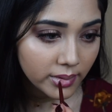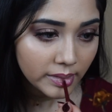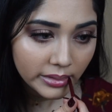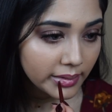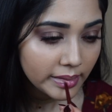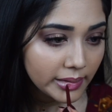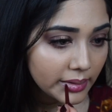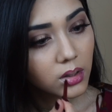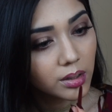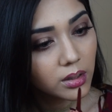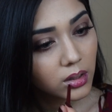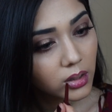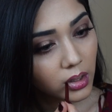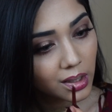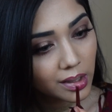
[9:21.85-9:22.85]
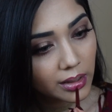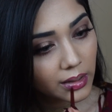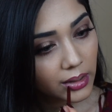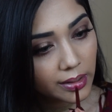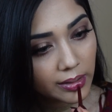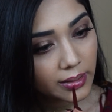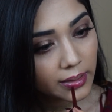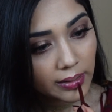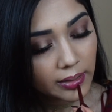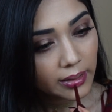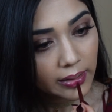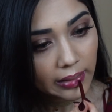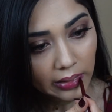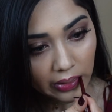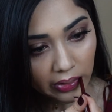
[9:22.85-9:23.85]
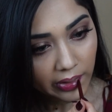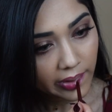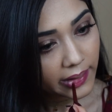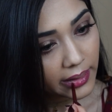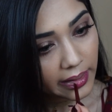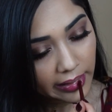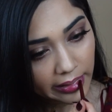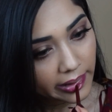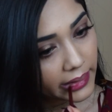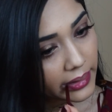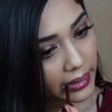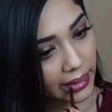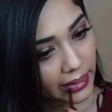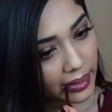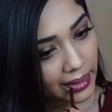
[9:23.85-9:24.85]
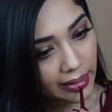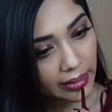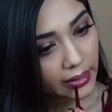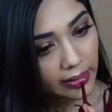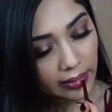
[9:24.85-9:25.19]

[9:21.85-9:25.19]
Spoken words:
back, cold shower with the music